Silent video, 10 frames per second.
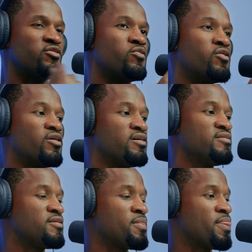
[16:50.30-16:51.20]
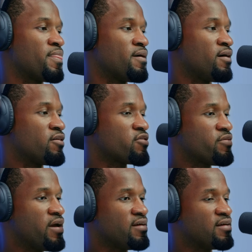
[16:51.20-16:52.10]
towards uh,
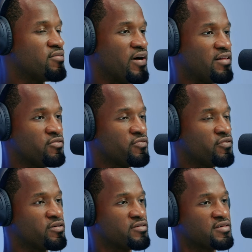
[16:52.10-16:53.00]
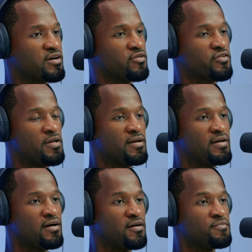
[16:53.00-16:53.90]
creating that value for yourself,
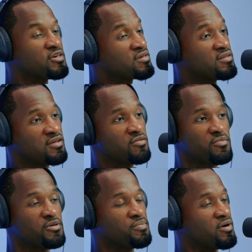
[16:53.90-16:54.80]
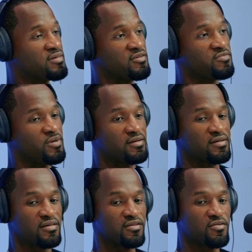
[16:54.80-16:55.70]
uh, just continue to be positive, man.
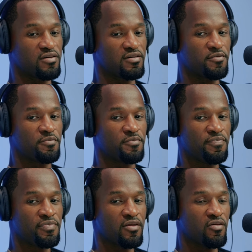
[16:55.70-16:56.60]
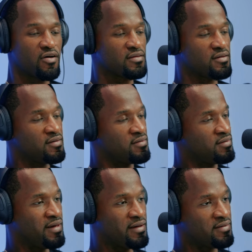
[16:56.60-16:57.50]
Continue to not
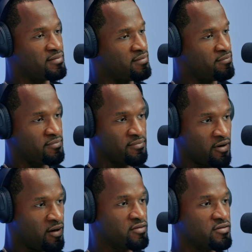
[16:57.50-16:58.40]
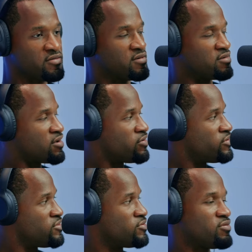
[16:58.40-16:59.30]
let others
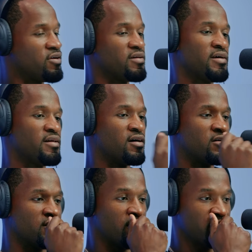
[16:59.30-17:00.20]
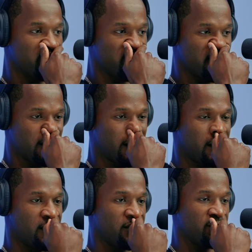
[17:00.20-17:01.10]
discourage you, not let uh, others
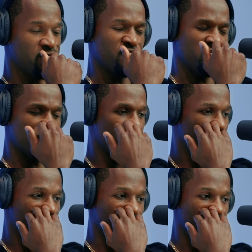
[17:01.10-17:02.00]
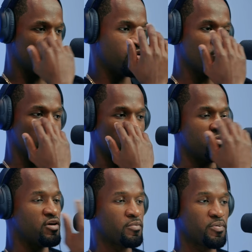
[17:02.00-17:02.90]
uh, their their view of you,
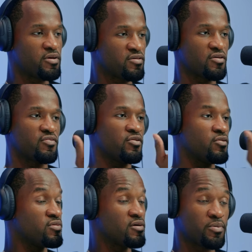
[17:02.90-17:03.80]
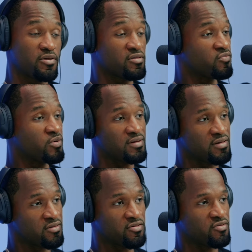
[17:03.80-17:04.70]
their opinions of you, their opinions of what it
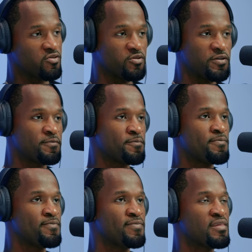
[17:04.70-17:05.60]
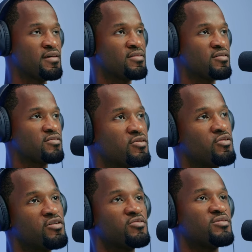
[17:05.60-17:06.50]
is that you're doing, to,
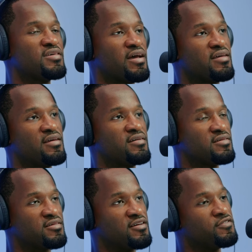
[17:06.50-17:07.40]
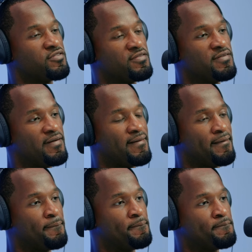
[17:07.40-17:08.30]
cause you to second guess yourself.
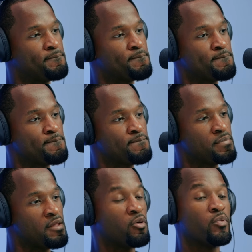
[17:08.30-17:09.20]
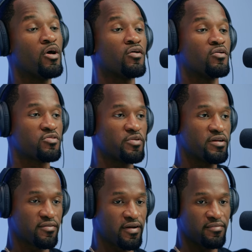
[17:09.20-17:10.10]
Um, but we all go through
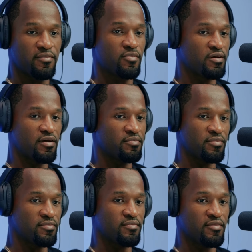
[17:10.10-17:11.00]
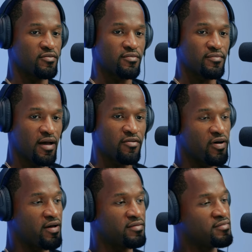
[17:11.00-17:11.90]
it, right? Uh, you know, I've
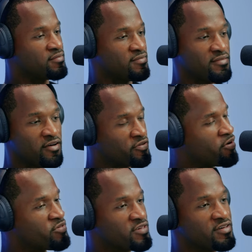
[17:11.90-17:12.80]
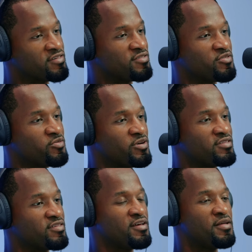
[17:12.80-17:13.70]
had enough conversations
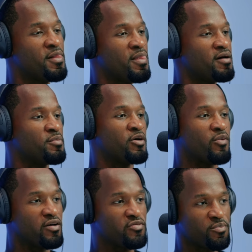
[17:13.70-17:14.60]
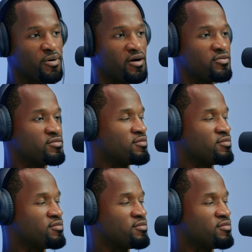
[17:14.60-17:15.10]
with my wife about,